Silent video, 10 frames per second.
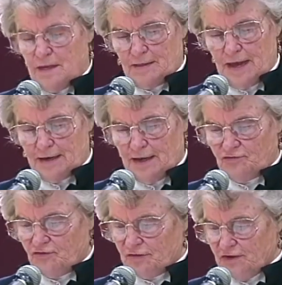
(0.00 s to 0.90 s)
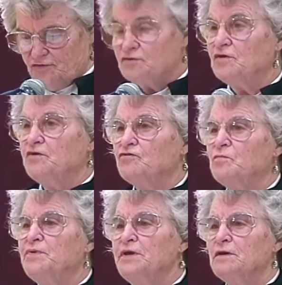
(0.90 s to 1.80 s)
that legislation to
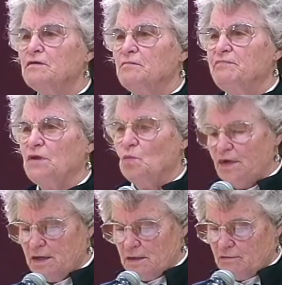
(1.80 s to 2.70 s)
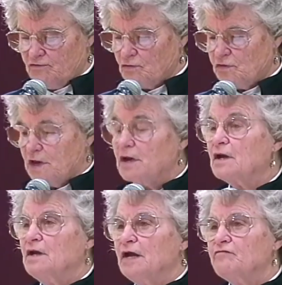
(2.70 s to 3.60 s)
disappear and be weakened so that it
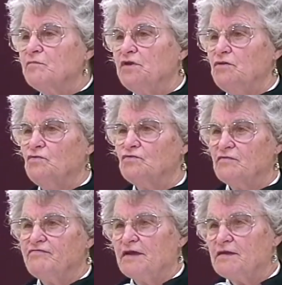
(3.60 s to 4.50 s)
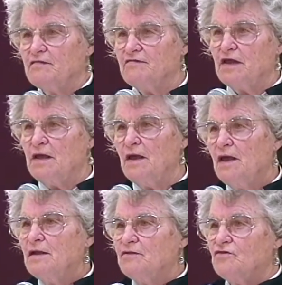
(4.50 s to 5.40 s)
can never be used effectively,
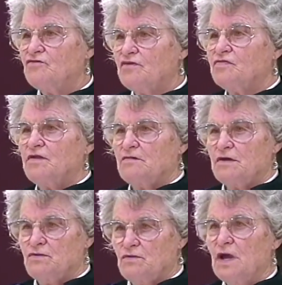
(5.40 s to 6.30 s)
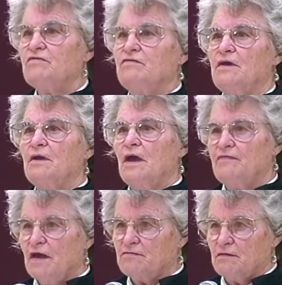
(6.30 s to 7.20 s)
to sit there and do nothing, and
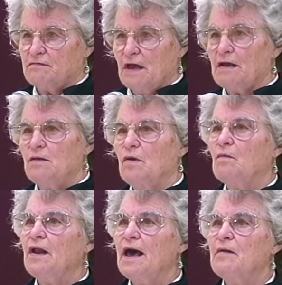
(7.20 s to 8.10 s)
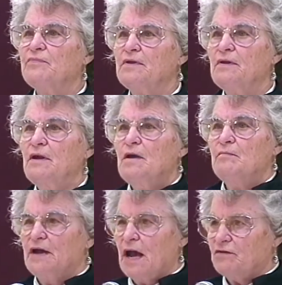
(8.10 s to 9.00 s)
that's exactly what will happen.
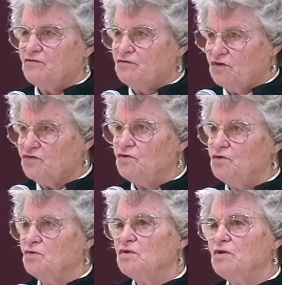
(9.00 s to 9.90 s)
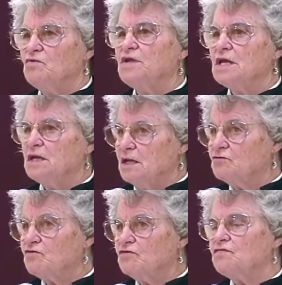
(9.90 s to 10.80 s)
But I suggest to you that you take an
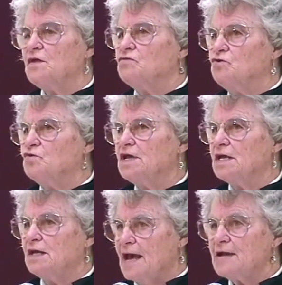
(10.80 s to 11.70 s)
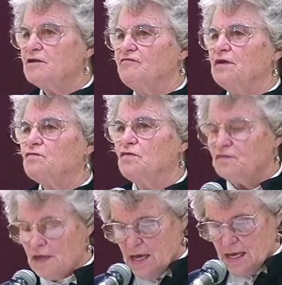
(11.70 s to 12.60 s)
interest, that you take an active
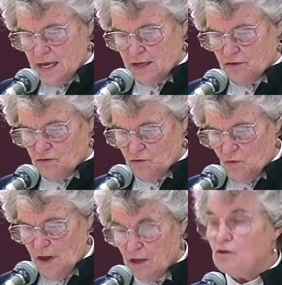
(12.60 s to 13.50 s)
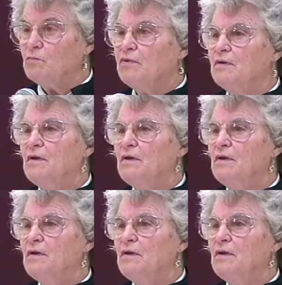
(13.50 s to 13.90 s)
interest, and that you help